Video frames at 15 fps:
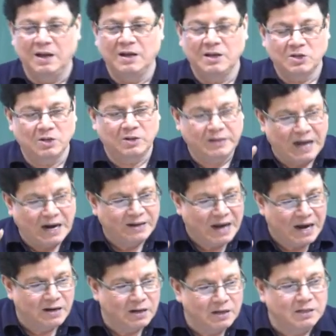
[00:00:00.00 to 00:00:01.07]
So, that
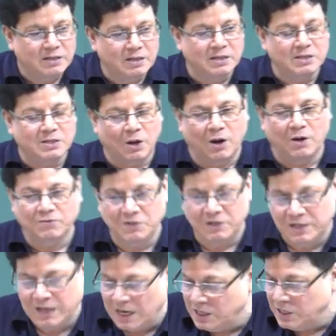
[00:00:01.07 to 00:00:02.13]
analysis of
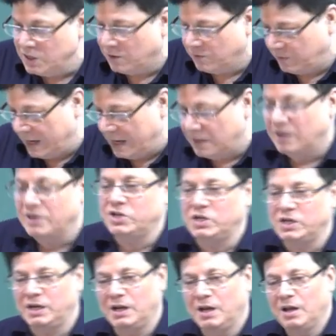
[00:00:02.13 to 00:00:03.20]
change of
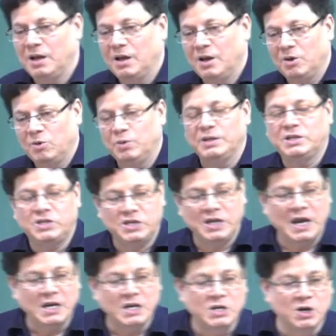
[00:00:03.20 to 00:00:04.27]
energy with
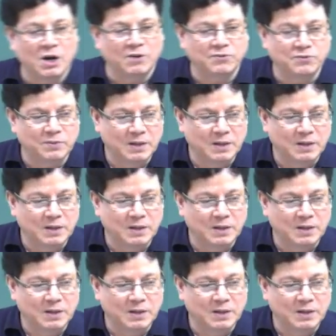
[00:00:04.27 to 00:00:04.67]
change of